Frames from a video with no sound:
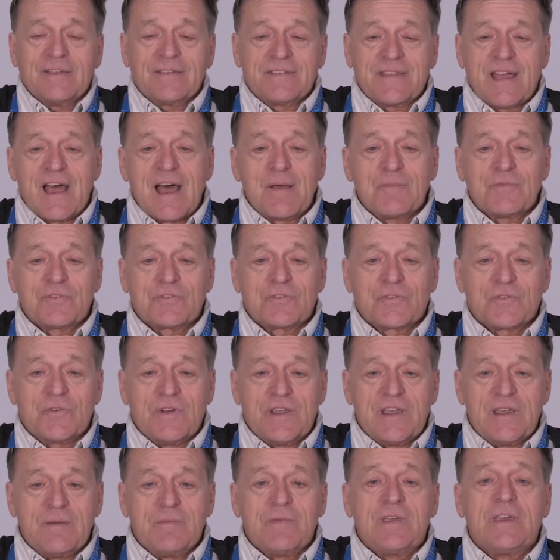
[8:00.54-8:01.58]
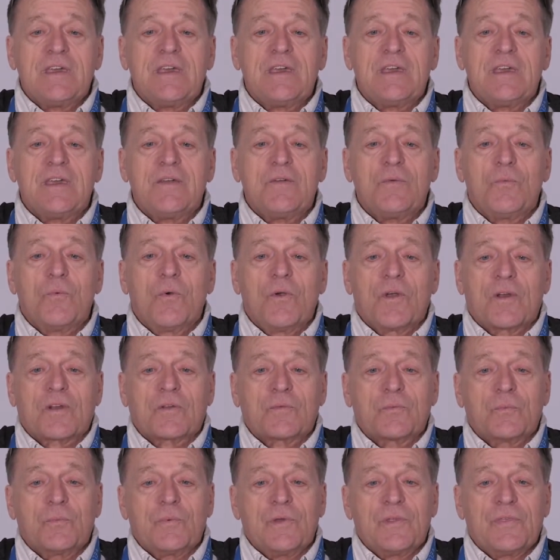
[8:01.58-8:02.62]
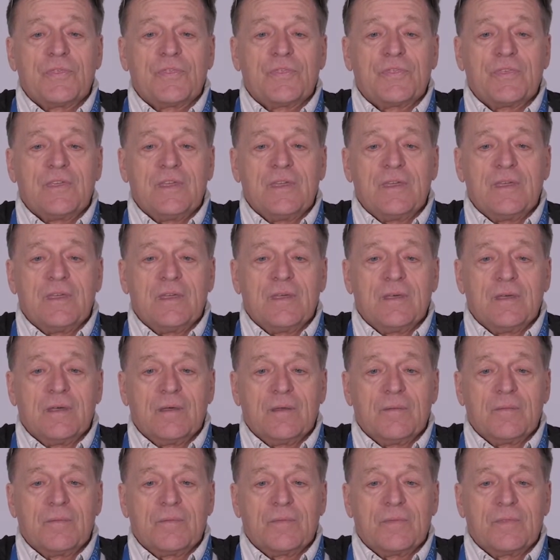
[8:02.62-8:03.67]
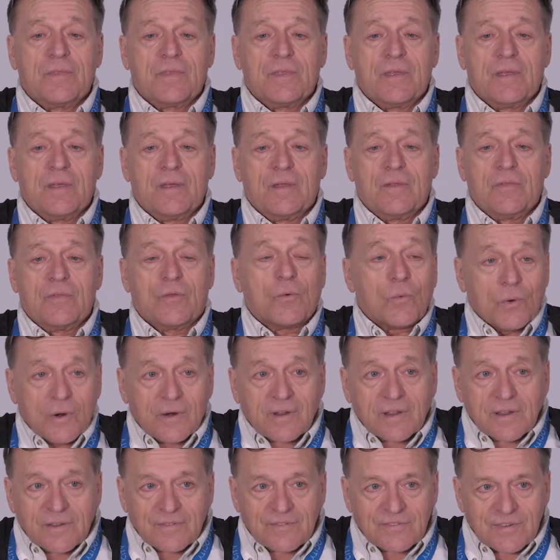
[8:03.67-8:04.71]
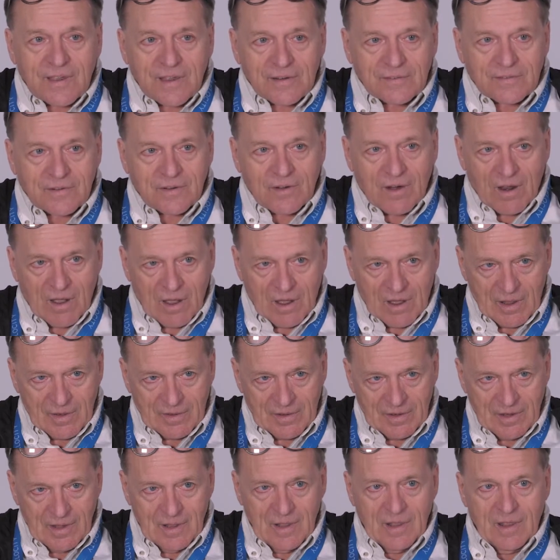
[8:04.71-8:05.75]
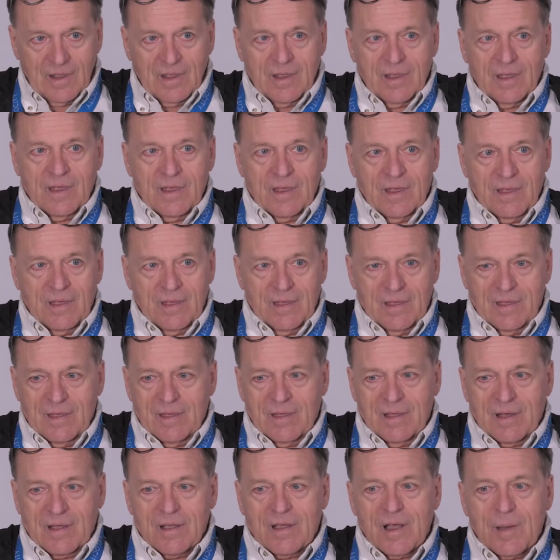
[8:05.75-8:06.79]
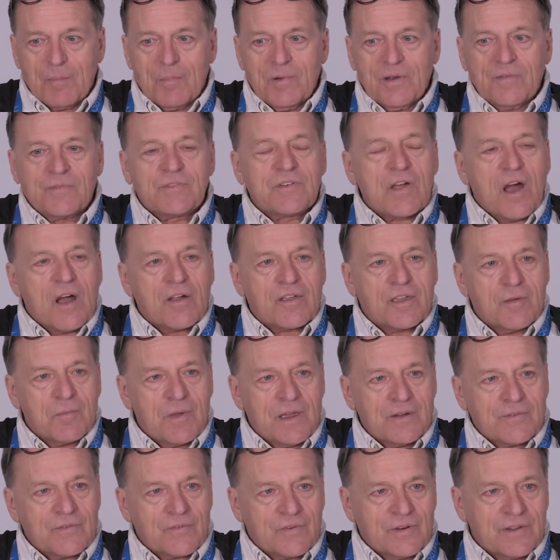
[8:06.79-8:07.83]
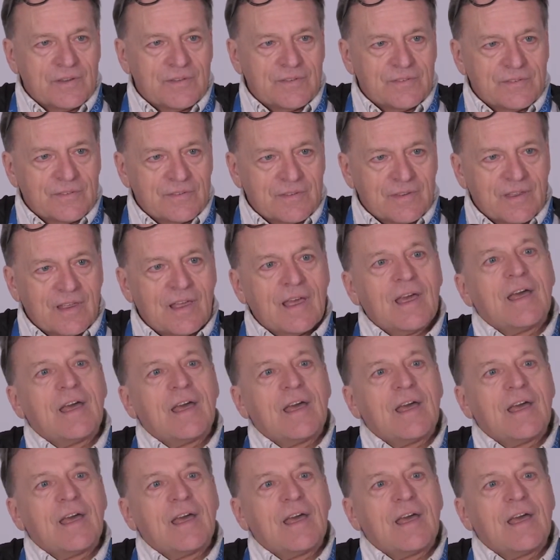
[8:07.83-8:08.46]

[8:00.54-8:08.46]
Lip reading: Azam's dream, he worked with the Working Center on a couple of documentaries,